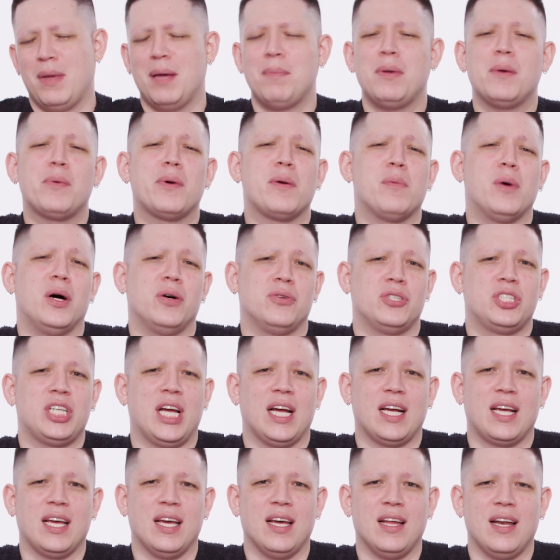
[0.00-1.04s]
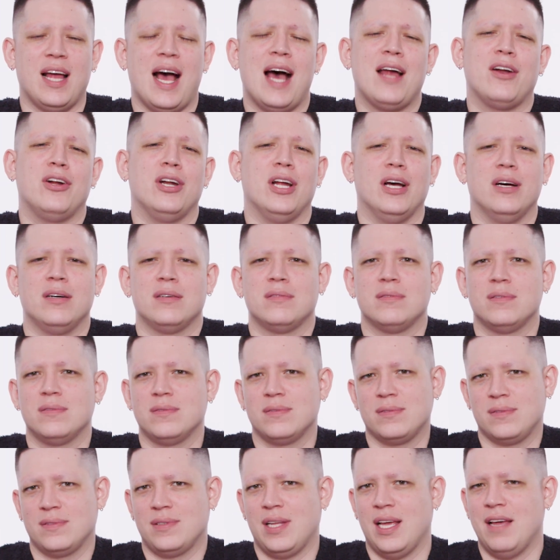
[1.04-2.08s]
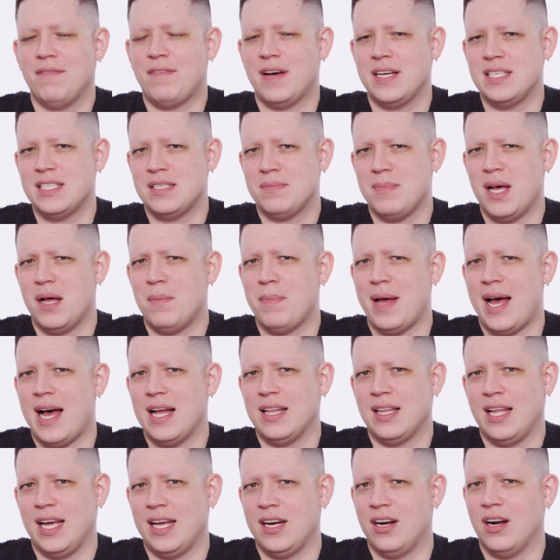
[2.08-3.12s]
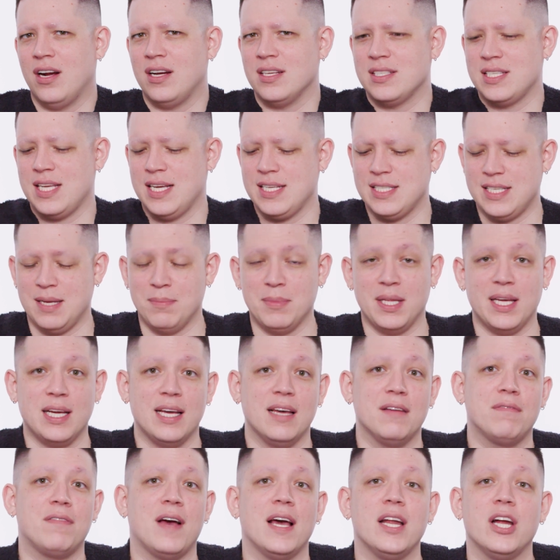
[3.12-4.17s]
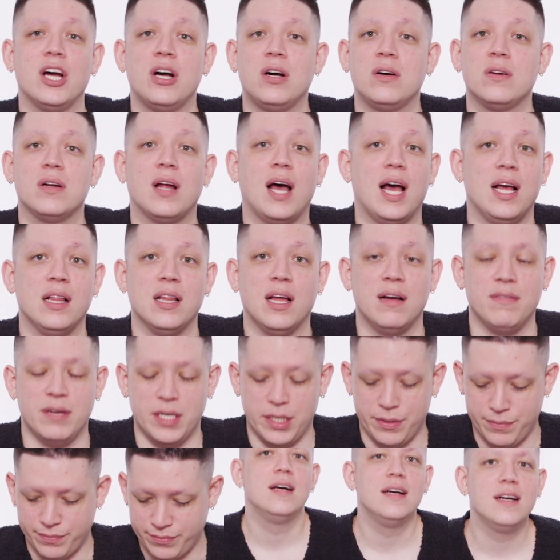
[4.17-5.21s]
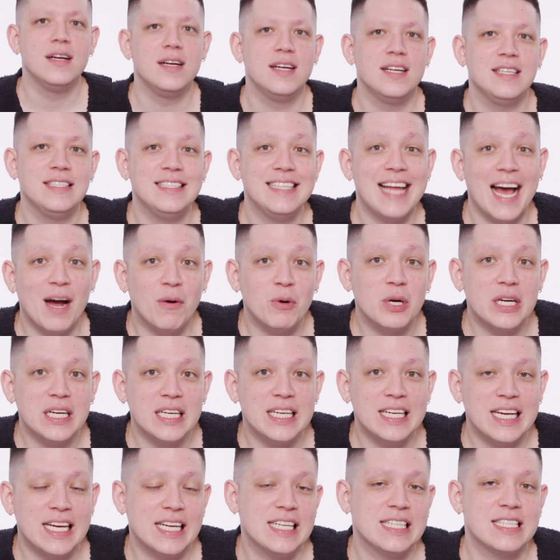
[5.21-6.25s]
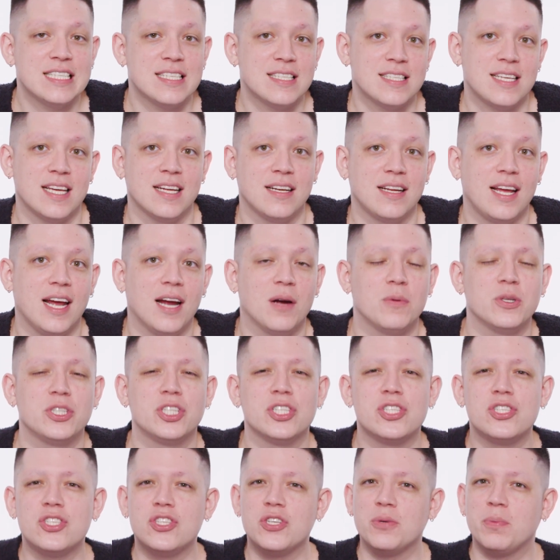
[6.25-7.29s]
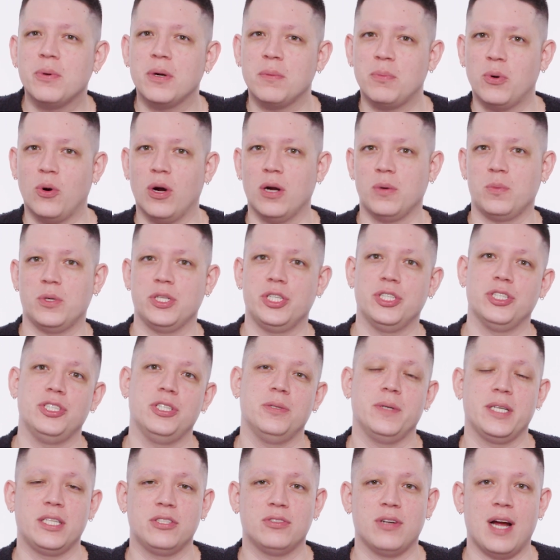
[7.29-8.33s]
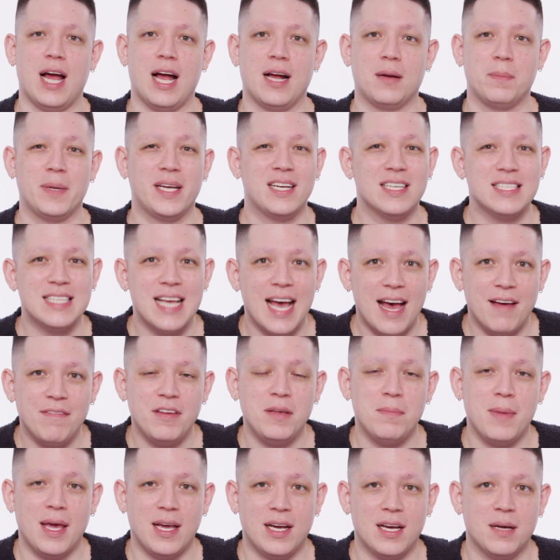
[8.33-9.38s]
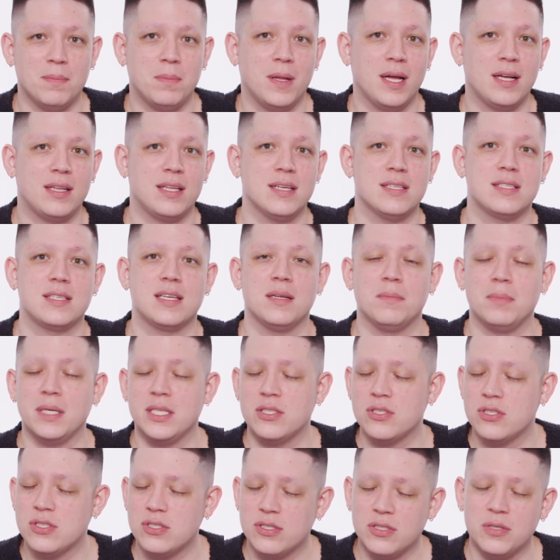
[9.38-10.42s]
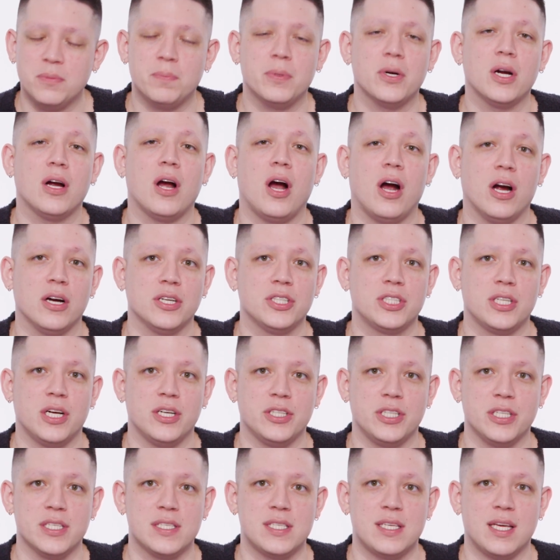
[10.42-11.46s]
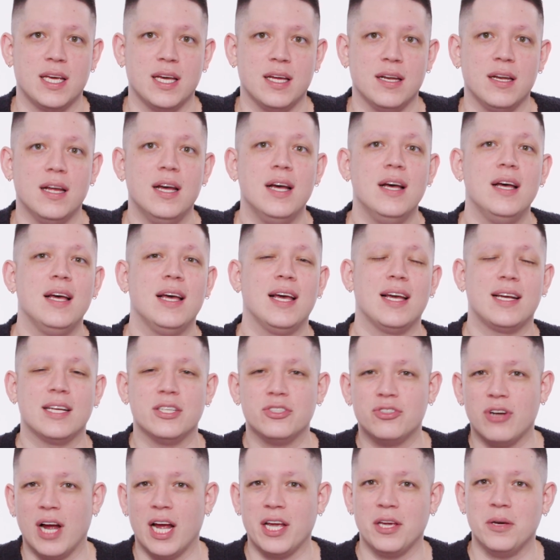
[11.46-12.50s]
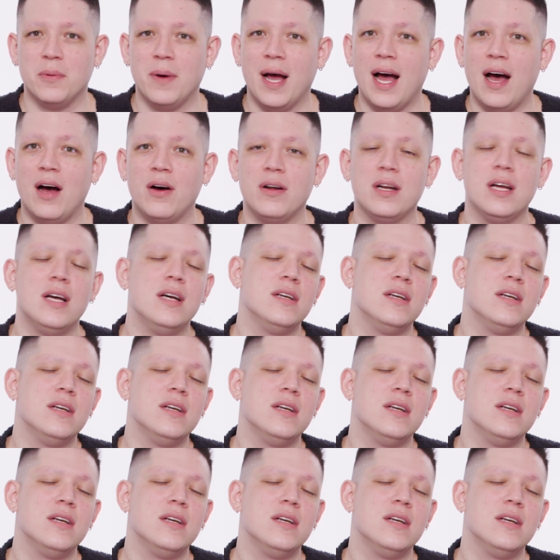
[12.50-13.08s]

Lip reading: Maybe we won't check in, I don't know. If I smell bad later, I'll say something. If I don't, I love it. Now we're gonna get into skincare, which is super important when you're doing drag because heavy makeup like this can be super harsh on your skin. It can dry you out.